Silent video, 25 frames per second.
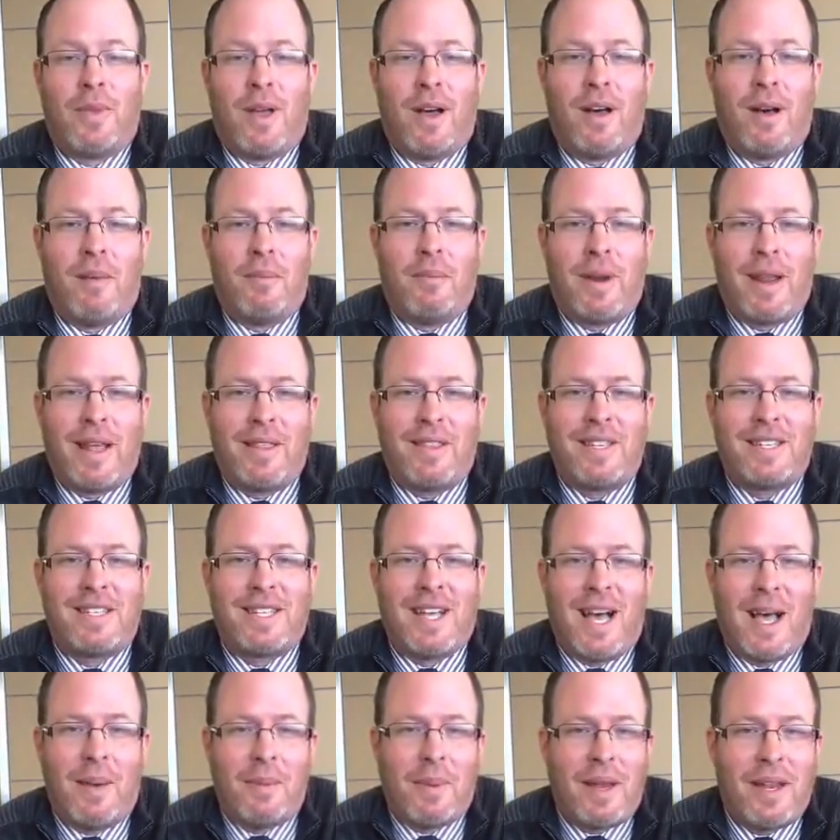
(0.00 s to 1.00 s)
Um, but at the
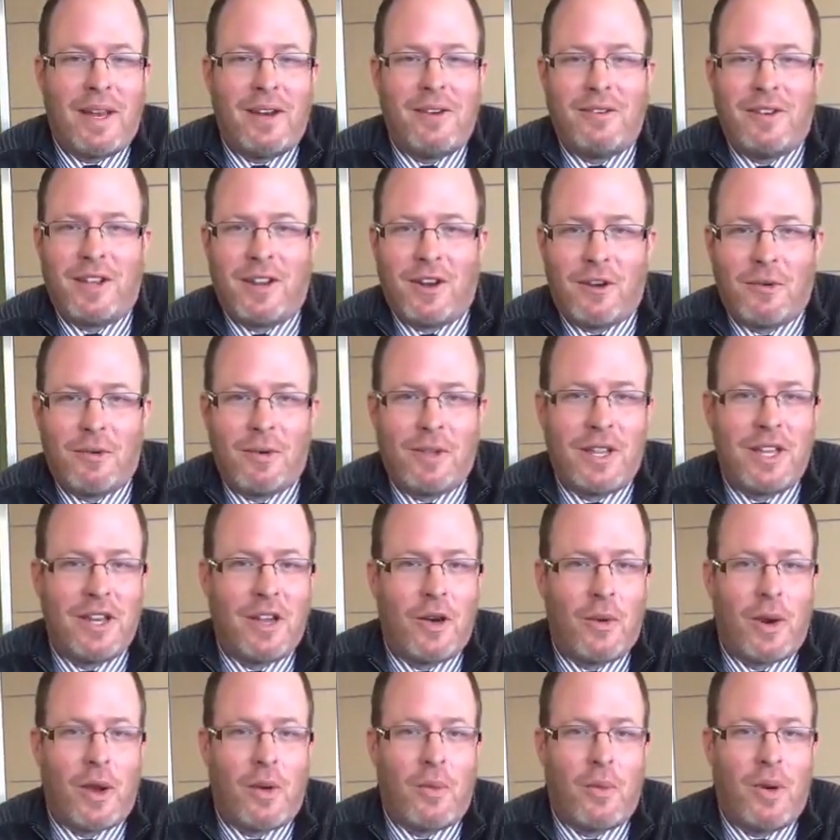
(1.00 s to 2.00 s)
time, I didn't you know, really
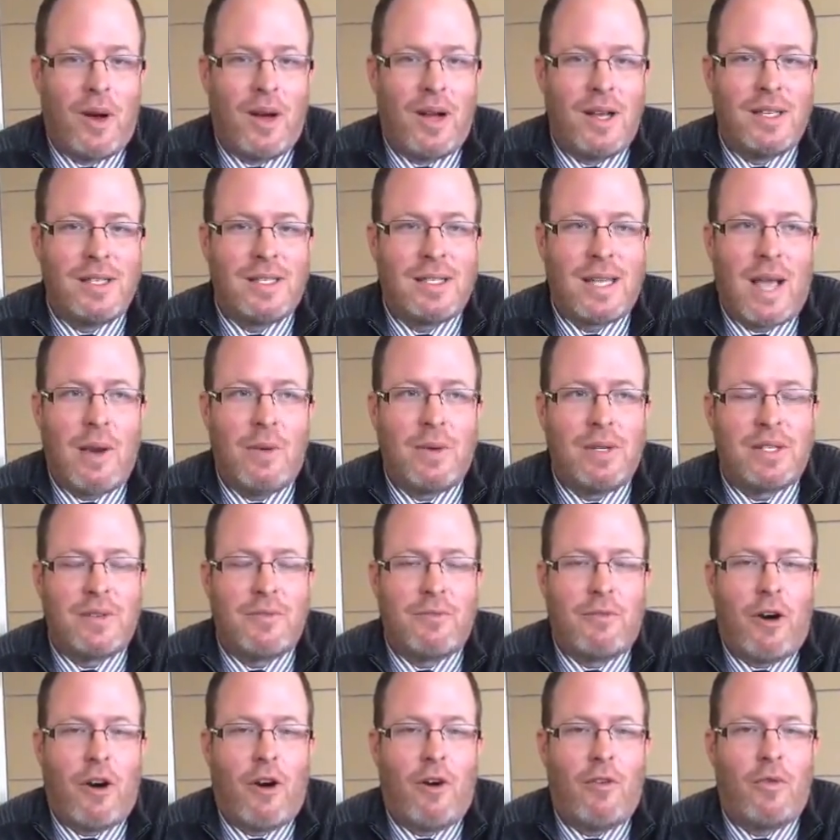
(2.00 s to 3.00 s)
know what it was. I was
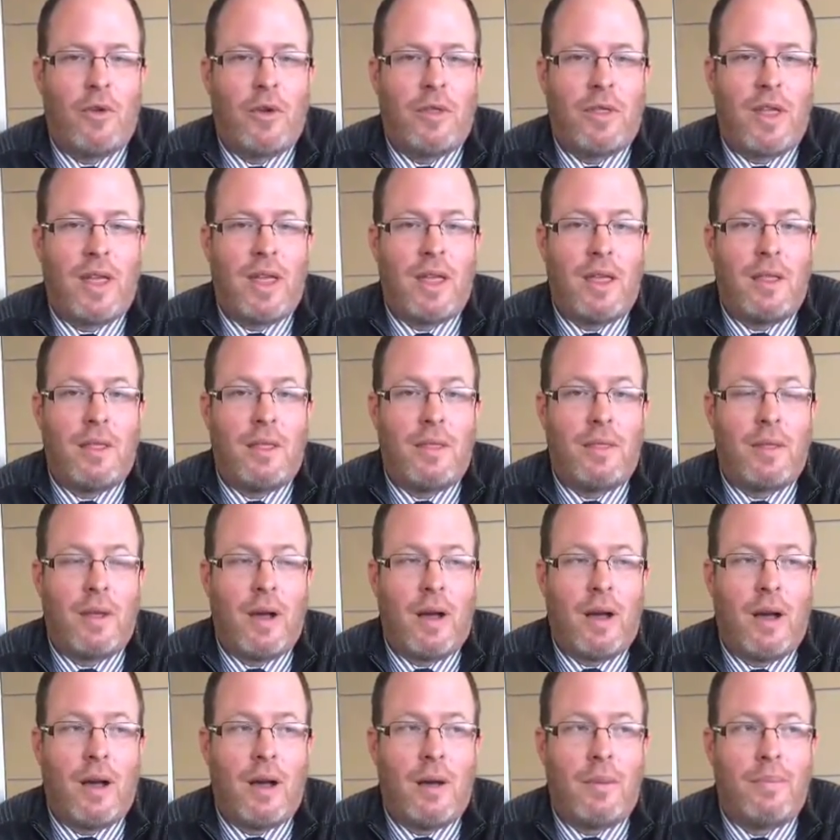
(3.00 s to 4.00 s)
involved with a
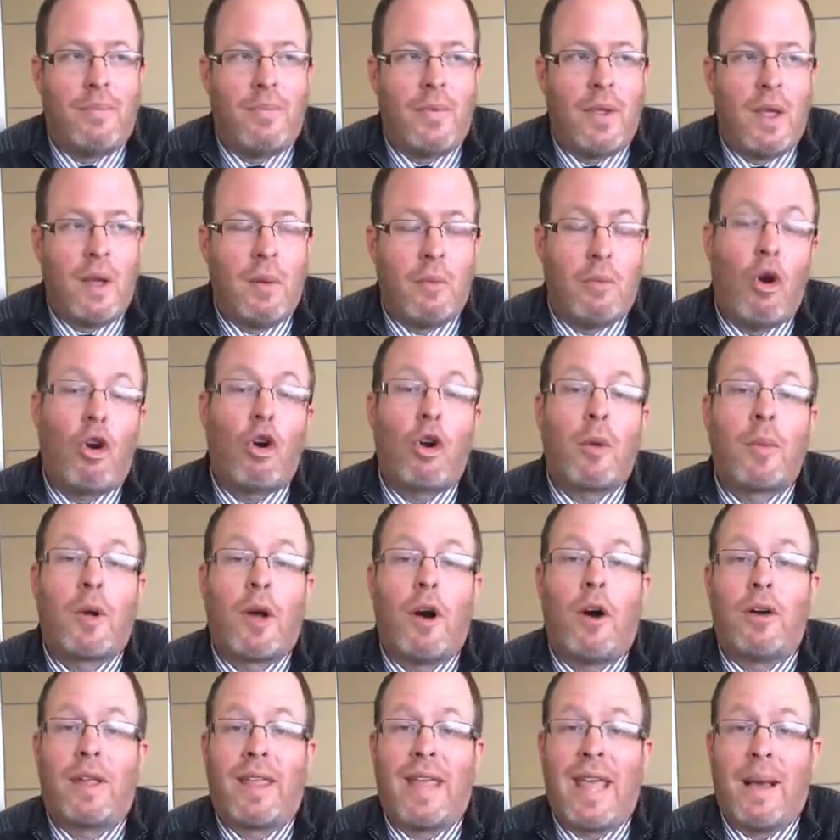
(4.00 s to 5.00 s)
uh, program
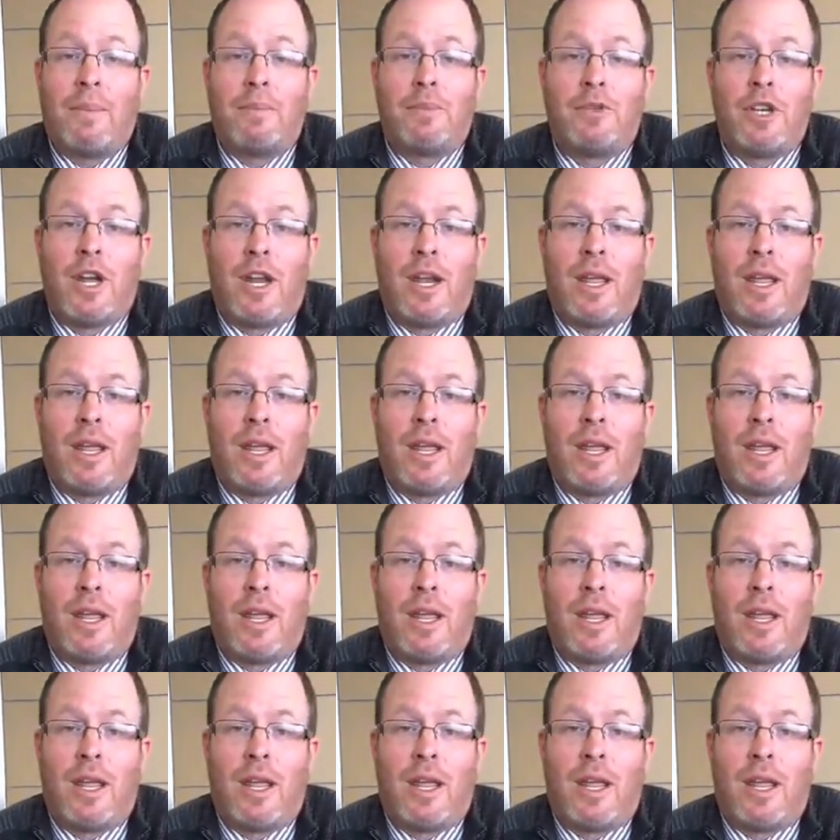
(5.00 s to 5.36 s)
called Camp